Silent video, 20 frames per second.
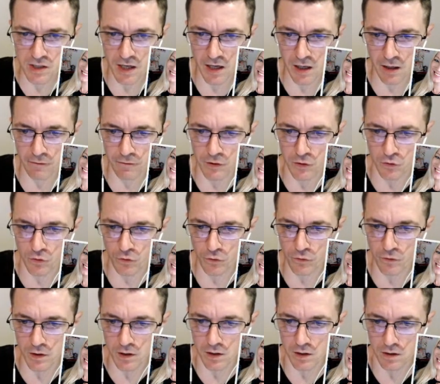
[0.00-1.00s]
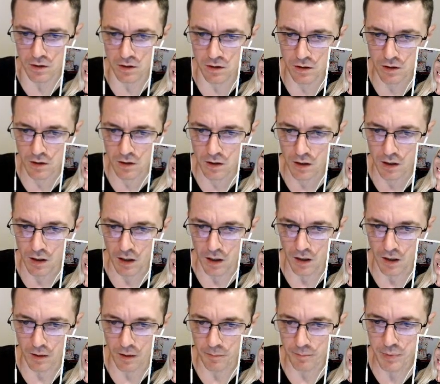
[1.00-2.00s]
have his feet
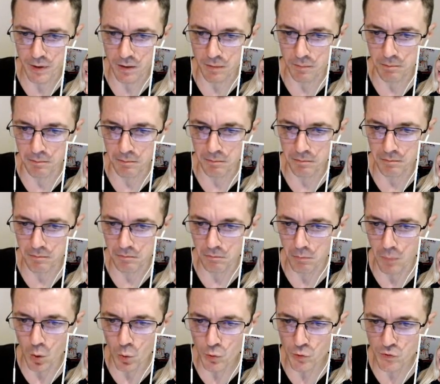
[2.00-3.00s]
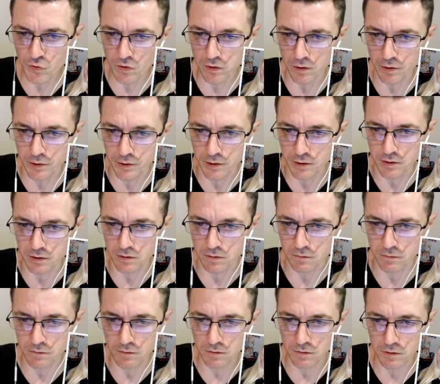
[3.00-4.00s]
being
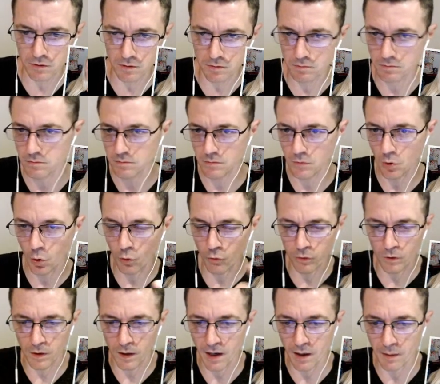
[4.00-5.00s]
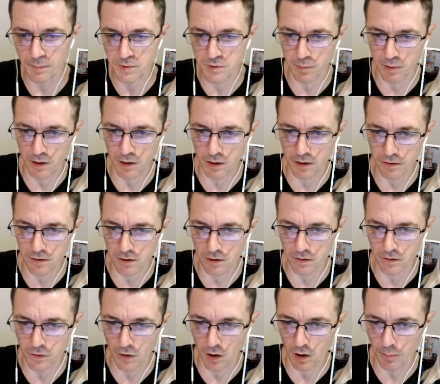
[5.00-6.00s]
mostly overlapped by
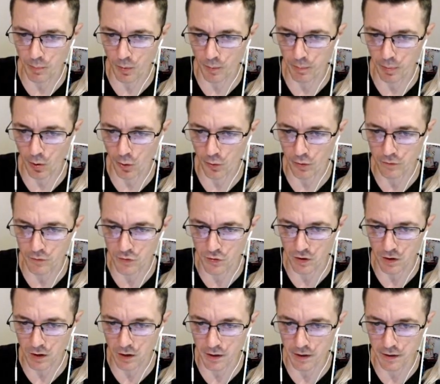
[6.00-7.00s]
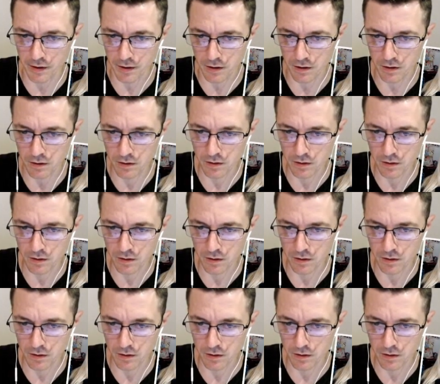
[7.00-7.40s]
the upper part of his leg.